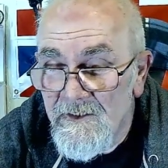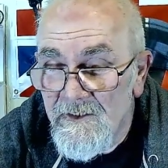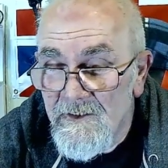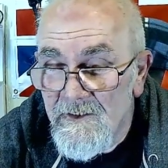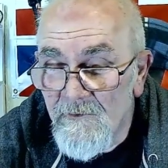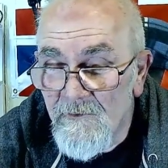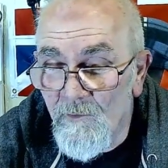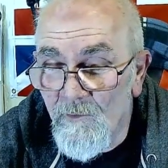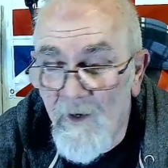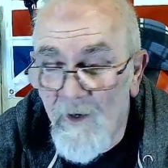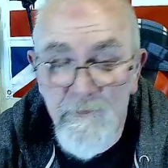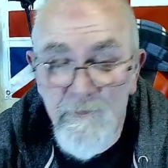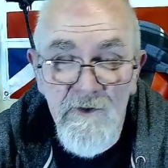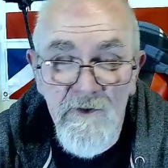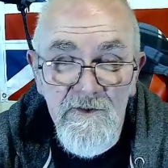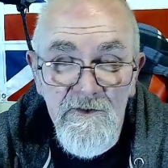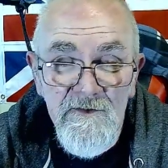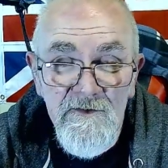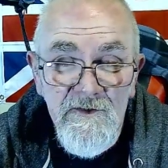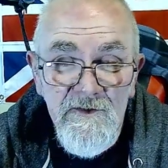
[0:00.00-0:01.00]

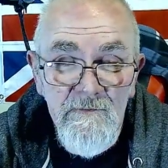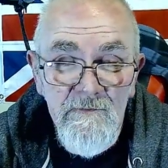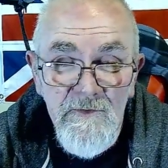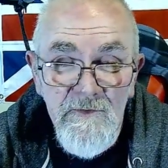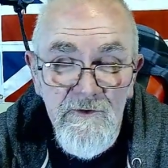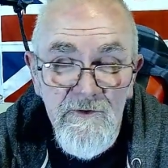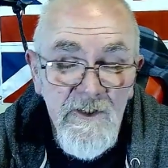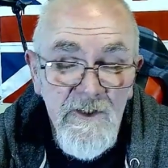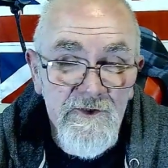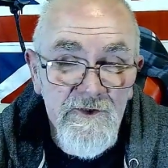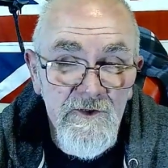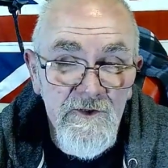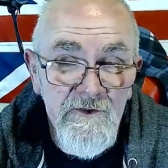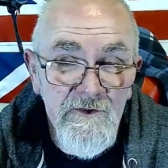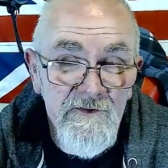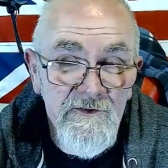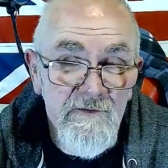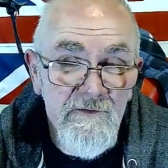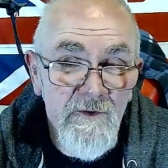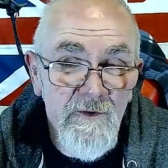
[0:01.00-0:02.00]
weapons and
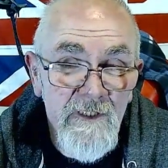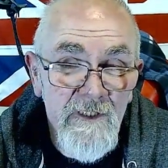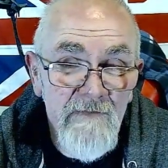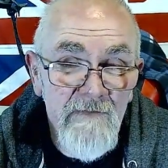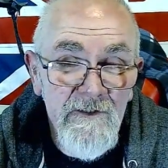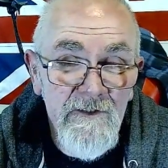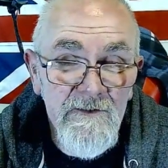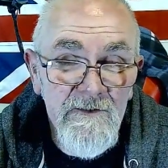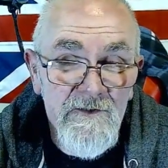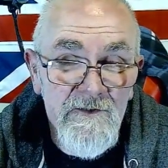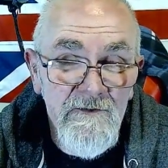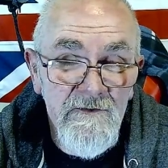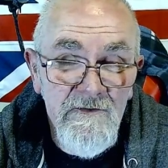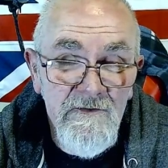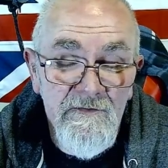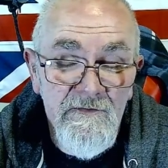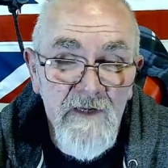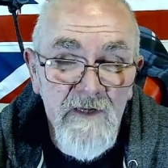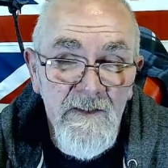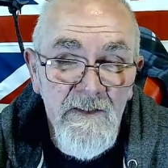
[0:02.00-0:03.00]
munitions, whatever, to
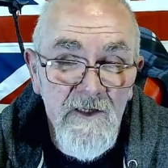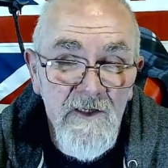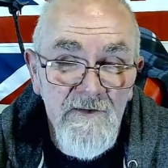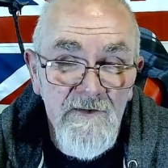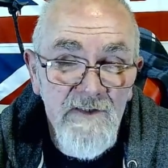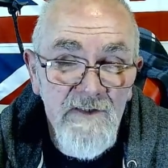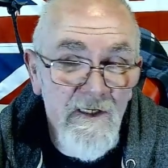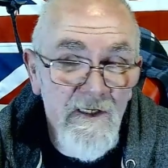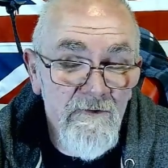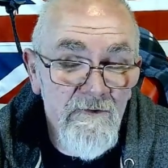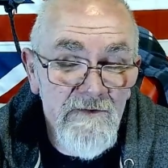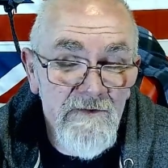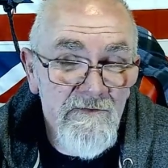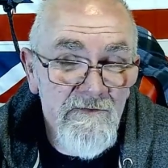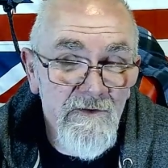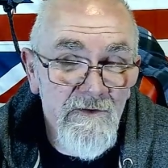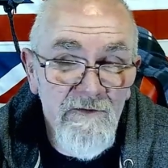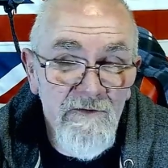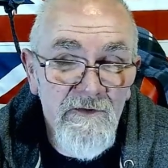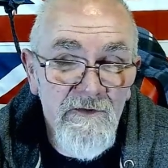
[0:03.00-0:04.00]
defend ourselves
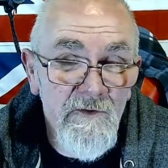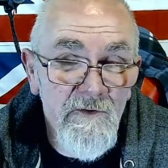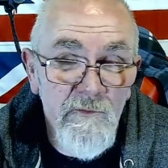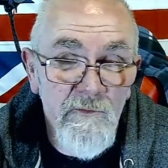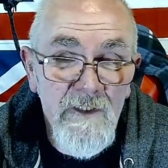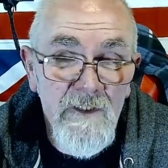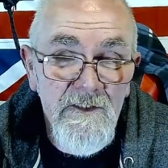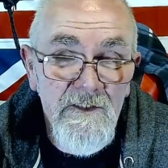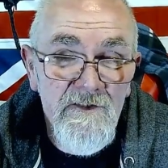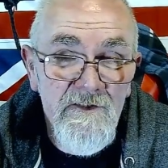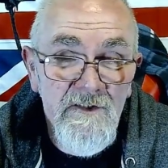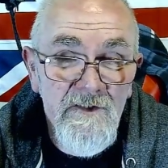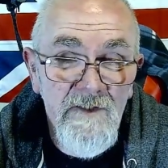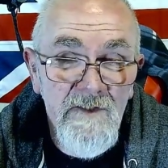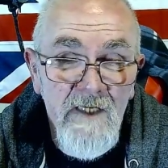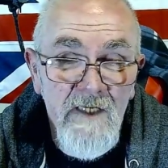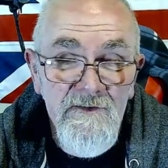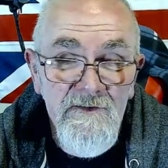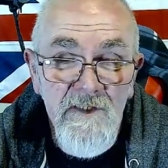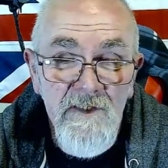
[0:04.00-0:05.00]
for a few weeks, and
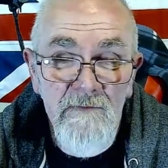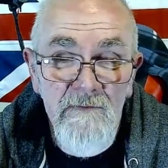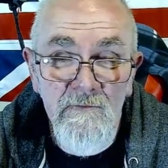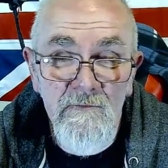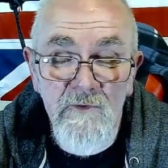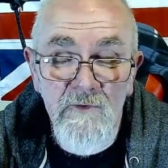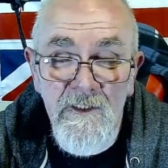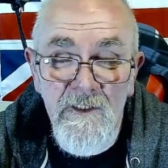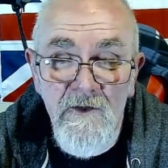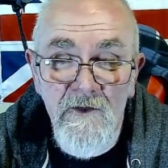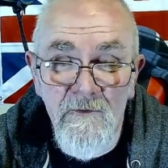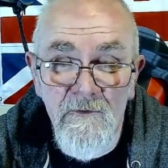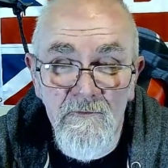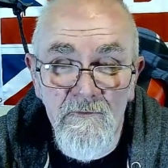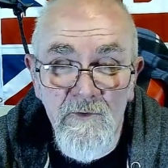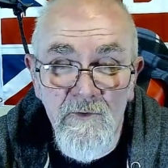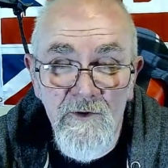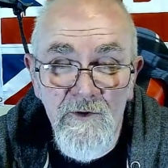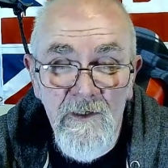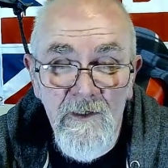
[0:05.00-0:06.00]
that's it. We're gone.
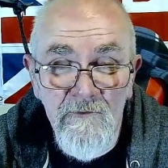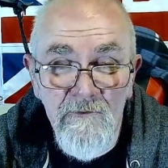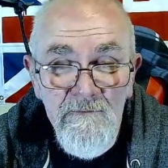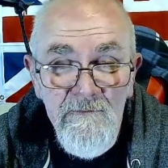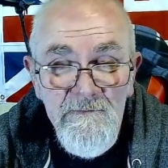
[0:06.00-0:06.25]
We're out.